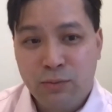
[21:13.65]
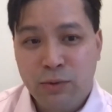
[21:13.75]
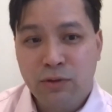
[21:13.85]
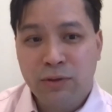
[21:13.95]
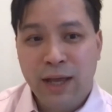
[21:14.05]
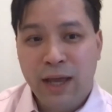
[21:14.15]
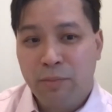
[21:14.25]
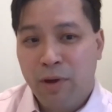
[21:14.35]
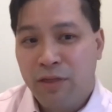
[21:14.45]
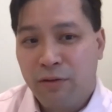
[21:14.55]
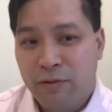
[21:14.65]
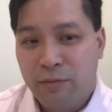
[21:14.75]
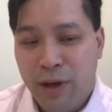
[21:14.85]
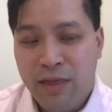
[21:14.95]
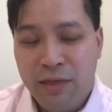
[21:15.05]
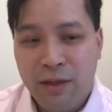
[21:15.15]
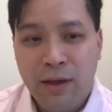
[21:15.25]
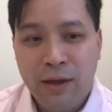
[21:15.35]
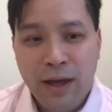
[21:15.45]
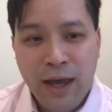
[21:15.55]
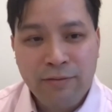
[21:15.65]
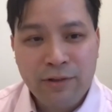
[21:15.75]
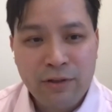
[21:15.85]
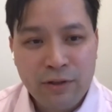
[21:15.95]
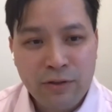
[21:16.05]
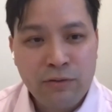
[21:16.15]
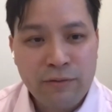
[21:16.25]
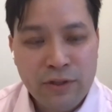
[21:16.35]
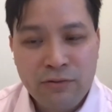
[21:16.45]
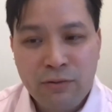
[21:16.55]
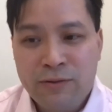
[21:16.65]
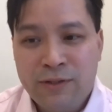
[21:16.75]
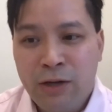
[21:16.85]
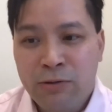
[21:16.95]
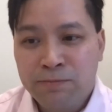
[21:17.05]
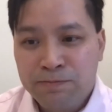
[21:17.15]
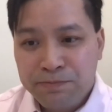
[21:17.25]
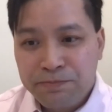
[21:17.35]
will look like month over month after the new version rolls out.